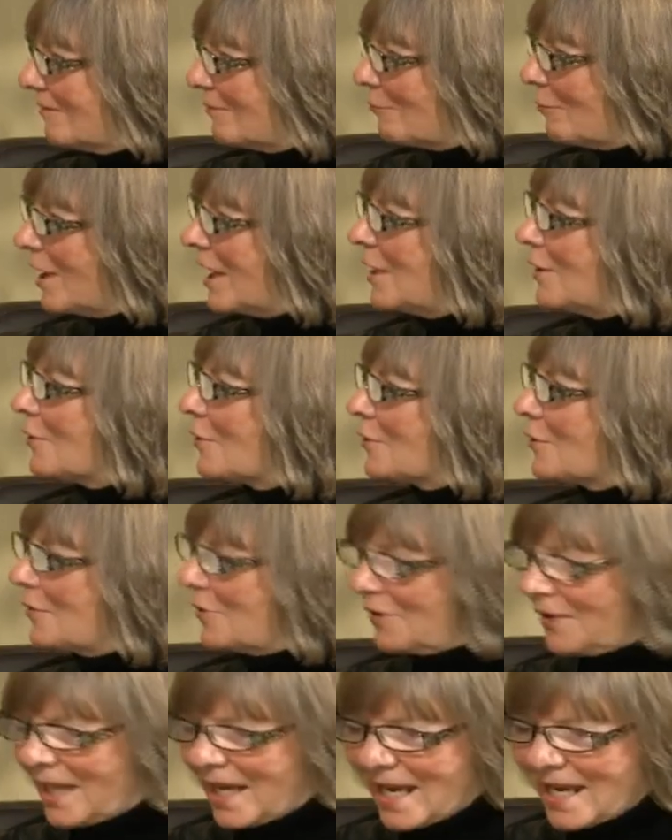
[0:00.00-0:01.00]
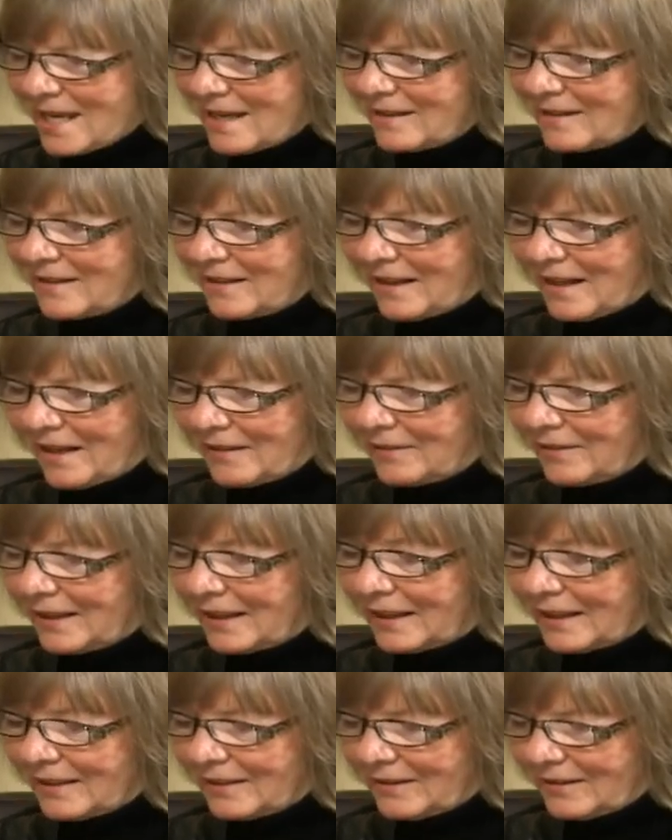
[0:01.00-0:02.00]
readers. And I
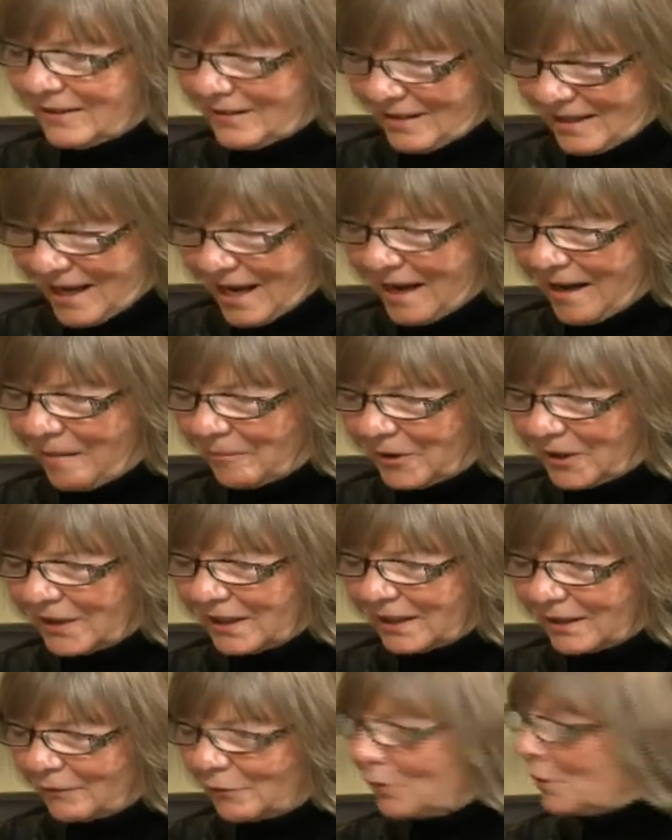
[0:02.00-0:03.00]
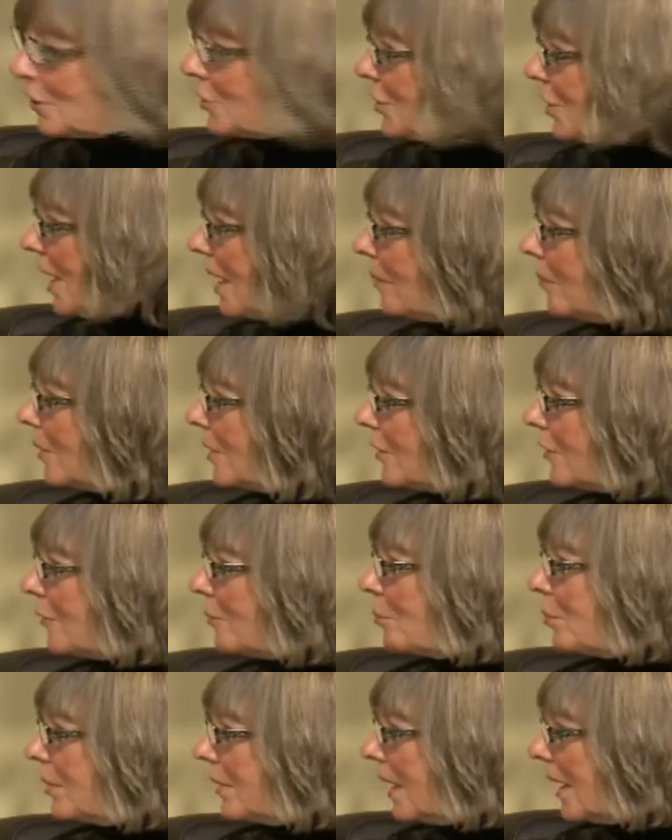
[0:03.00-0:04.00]
think it, and I'm going to give you a shameless
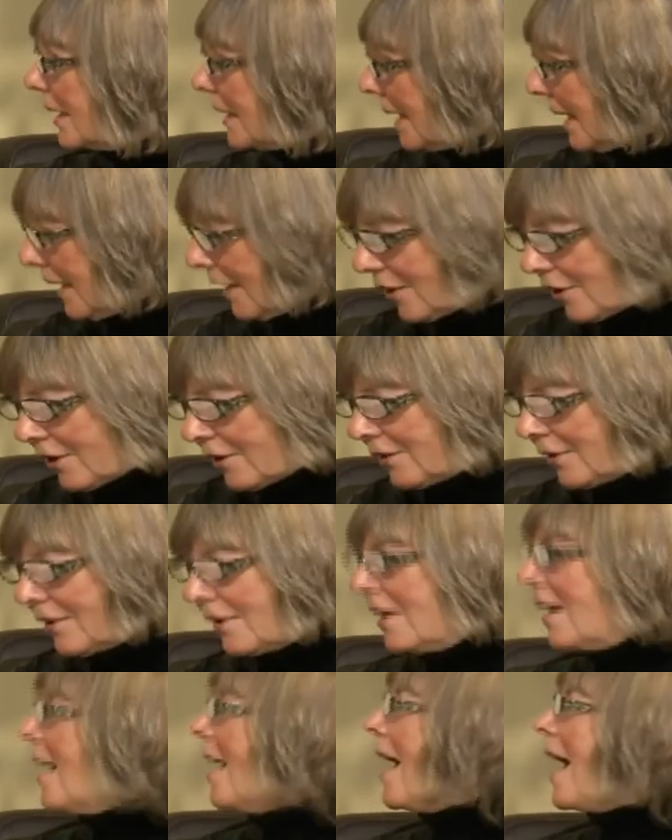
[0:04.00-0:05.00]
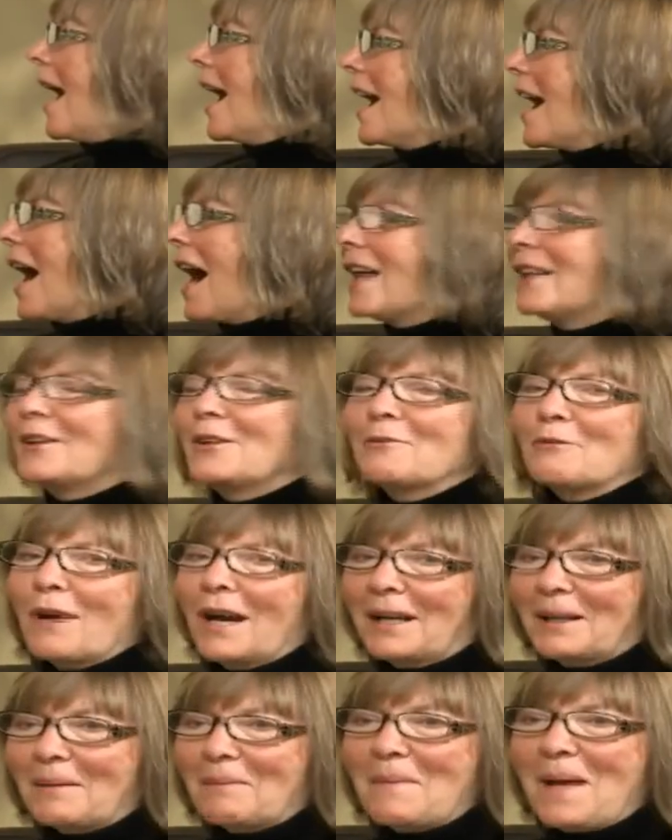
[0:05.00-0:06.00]
plug here. I highly
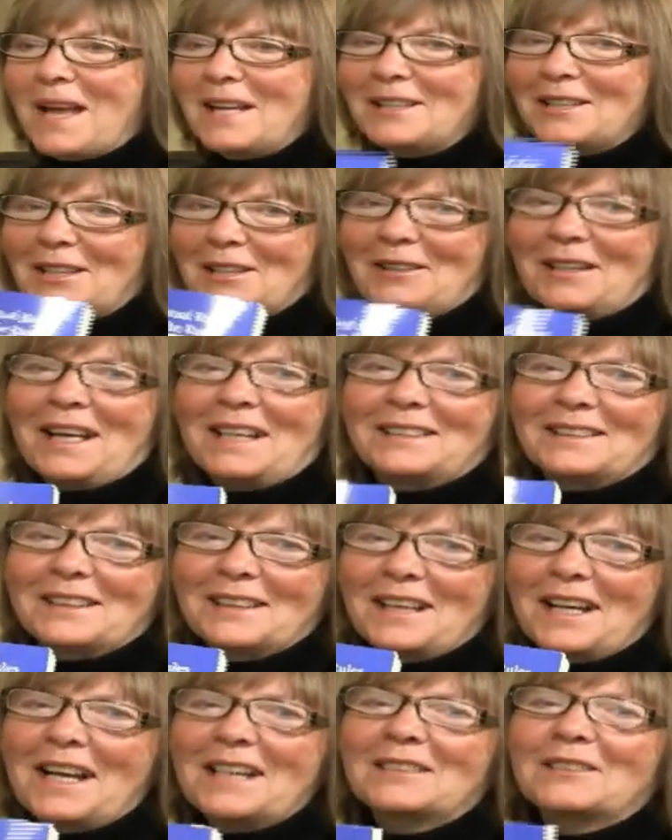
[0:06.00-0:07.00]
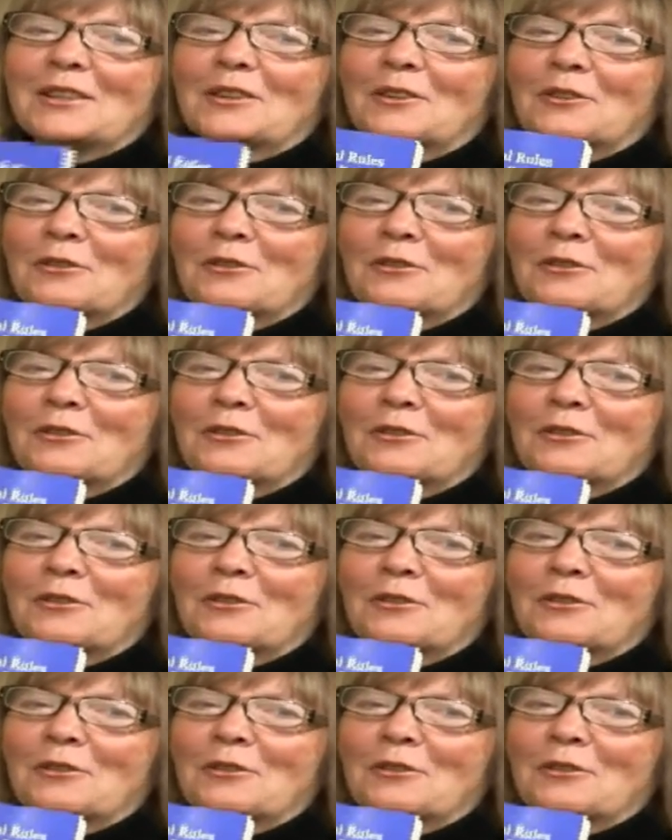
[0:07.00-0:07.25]
recommend it as a, as a